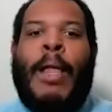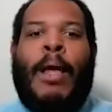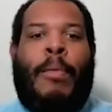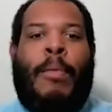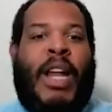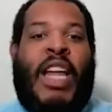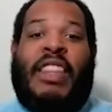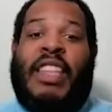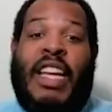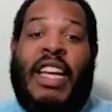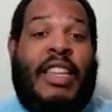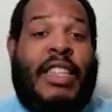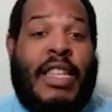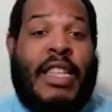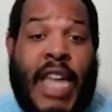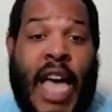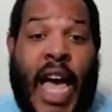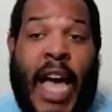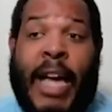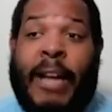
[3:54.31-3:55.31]
but at the end of the
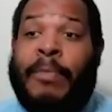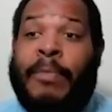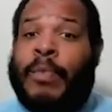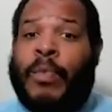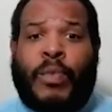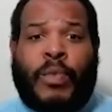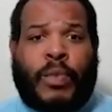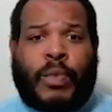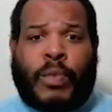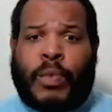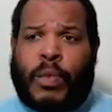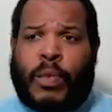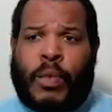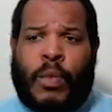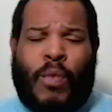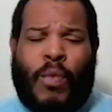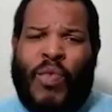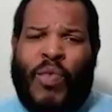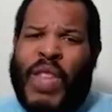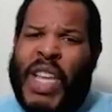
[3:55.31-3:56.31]
day,
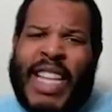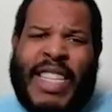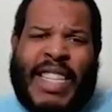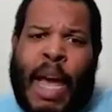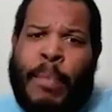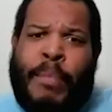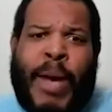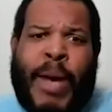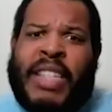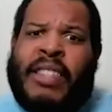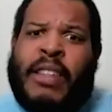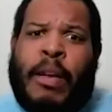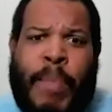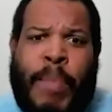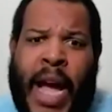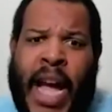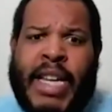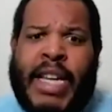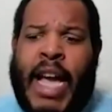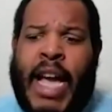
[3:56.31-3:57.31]
it's at best a
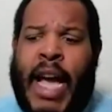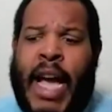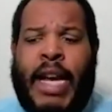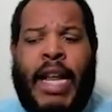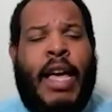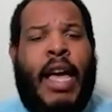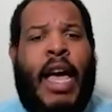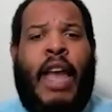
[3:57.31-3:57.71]
Band-Aid.